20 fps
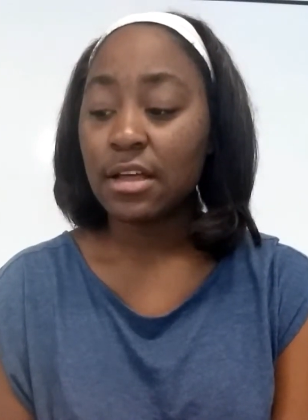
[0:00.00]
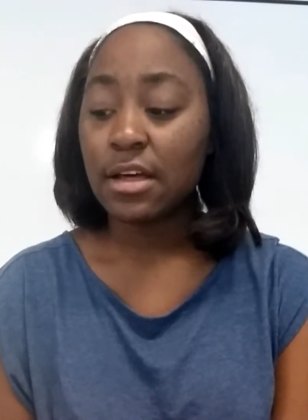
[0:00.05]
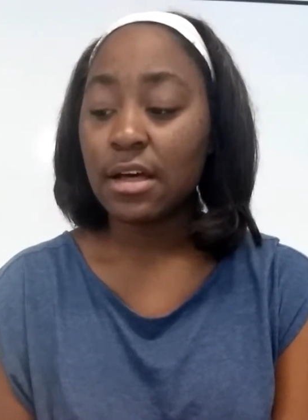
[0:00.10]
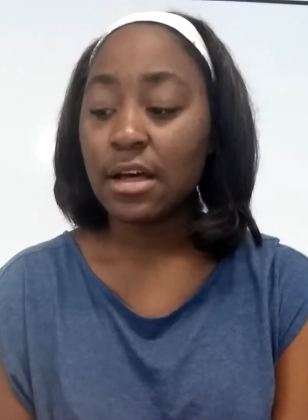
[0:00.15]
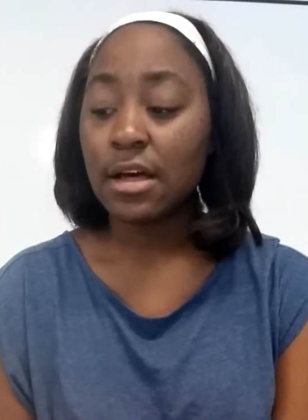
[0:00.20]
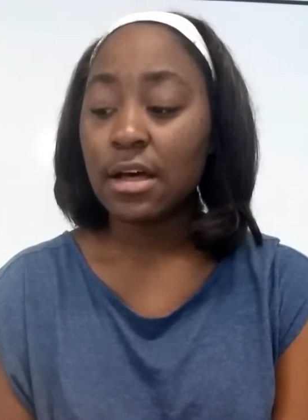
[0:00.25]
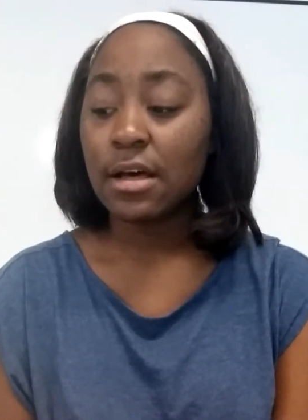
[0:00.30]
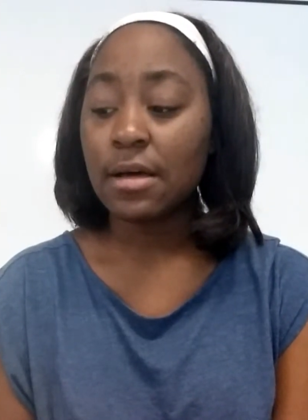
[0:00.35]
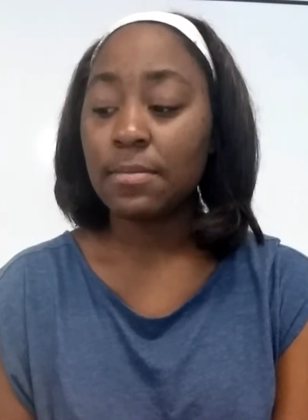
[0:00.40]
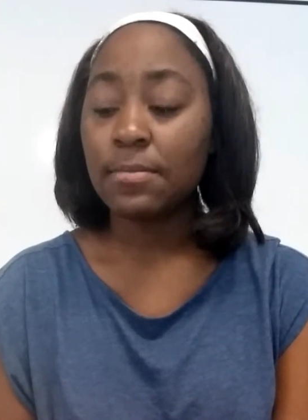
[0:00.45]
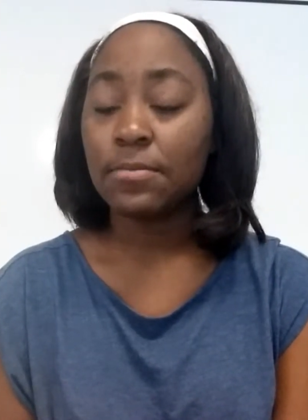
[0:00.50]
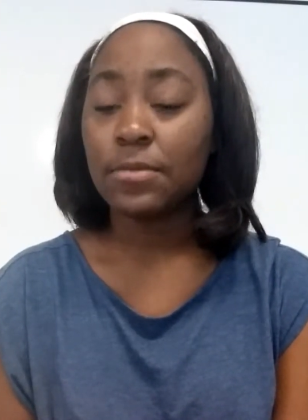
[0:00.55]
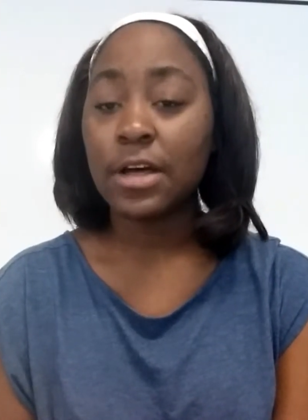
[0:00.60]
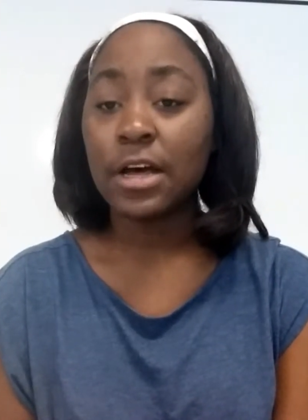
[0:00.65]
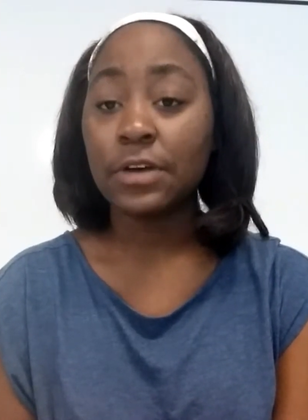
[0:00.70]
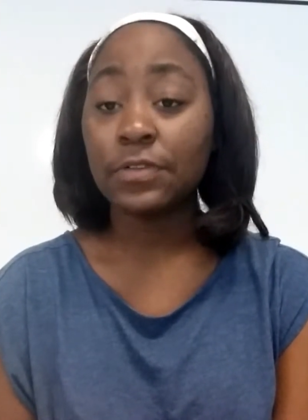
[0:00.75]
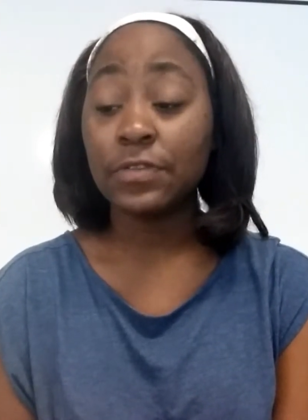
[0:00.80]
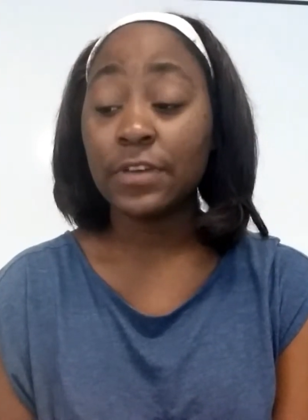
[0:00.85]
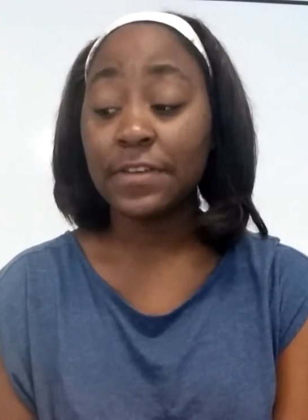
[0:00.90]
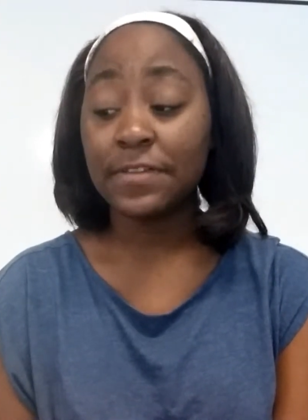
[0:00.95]

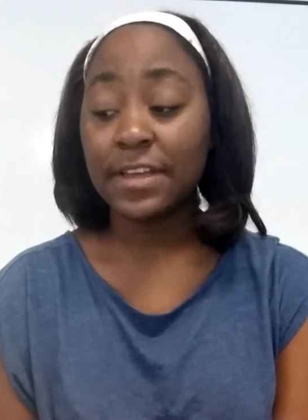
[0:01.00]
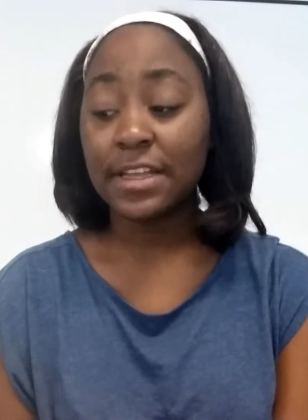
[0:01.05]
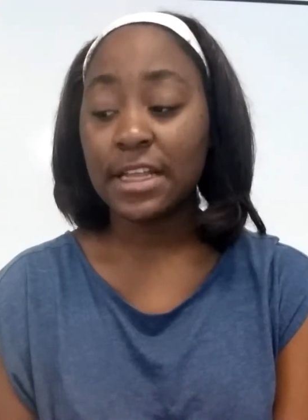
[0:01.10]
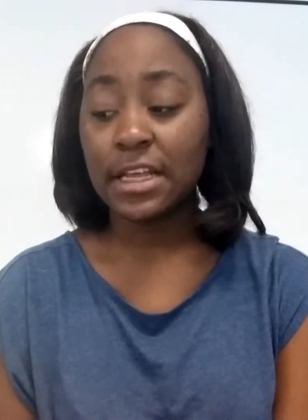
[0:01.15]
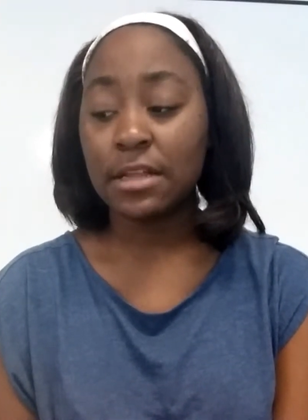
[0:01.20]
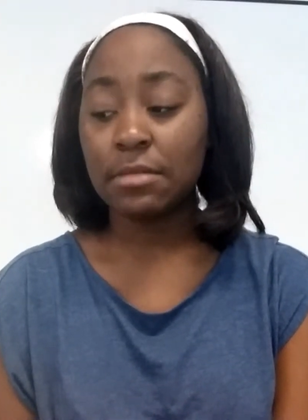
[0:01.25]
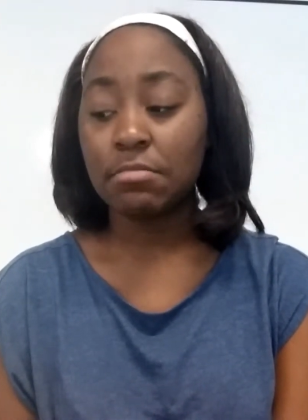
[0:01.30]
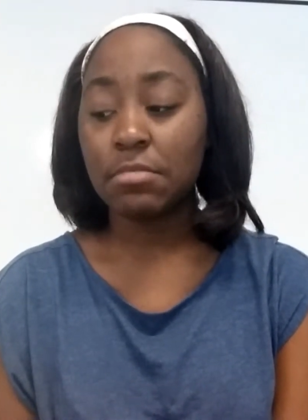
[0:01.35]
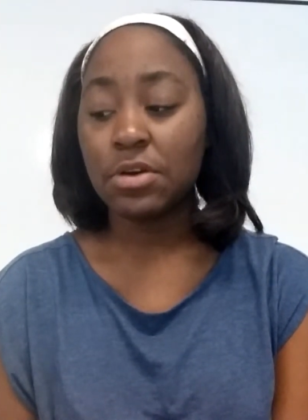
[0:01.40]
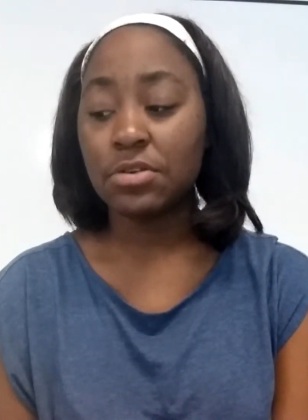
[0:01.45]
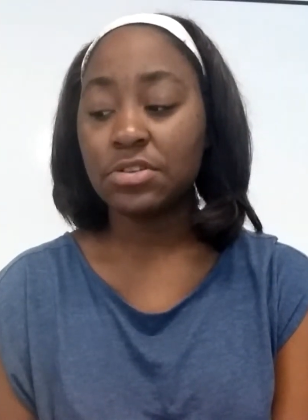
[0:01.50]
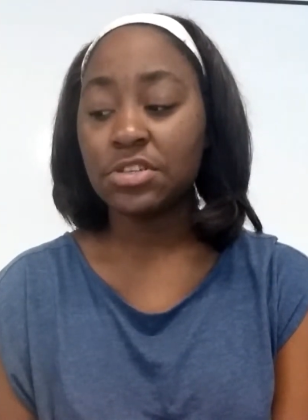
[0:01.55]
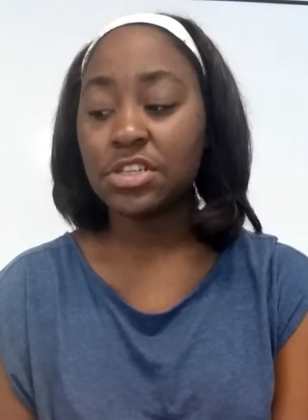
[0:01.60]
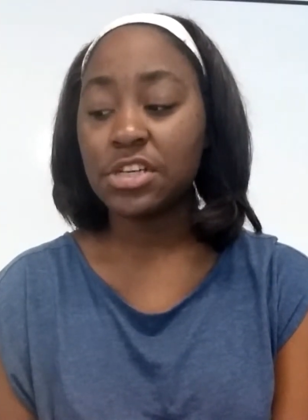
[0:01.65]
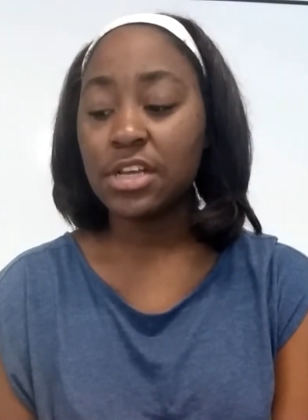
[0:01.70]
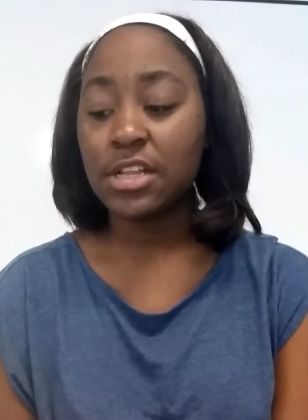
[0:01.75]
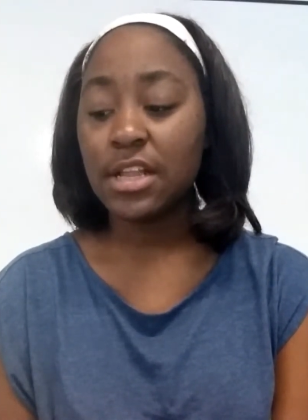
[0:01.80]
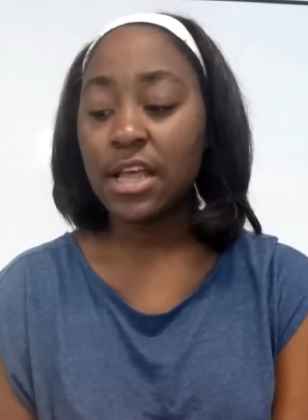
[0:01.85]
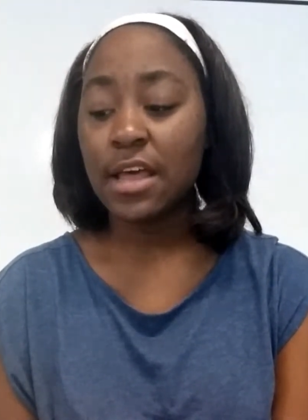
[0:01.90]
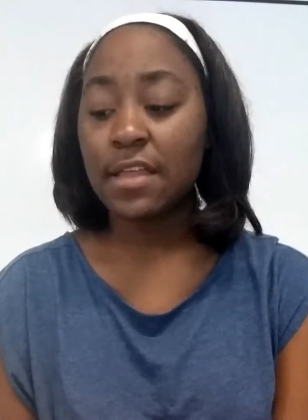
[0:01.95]
a rivet in
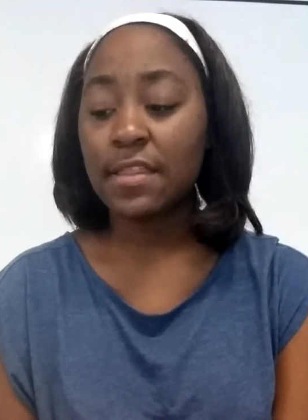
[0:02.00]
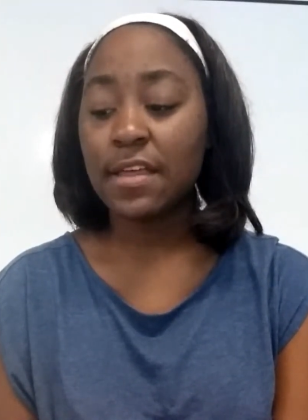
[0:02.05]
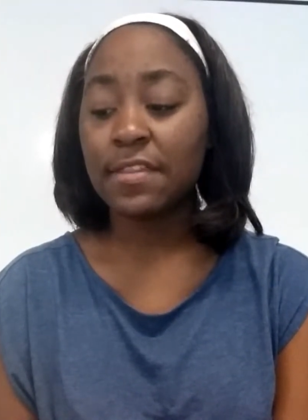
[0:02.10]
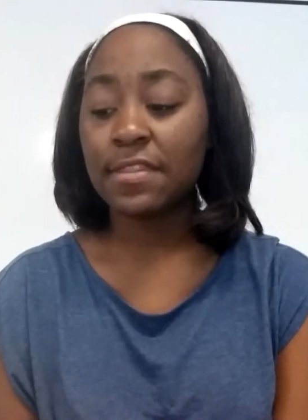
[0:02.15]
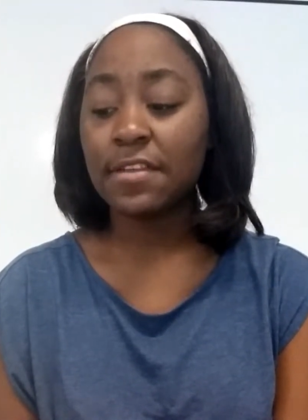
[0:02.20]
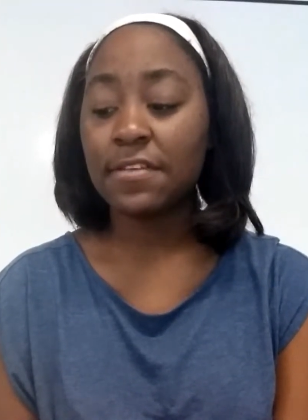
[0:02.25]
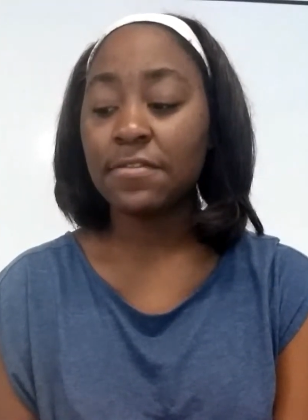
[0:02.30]
motion and that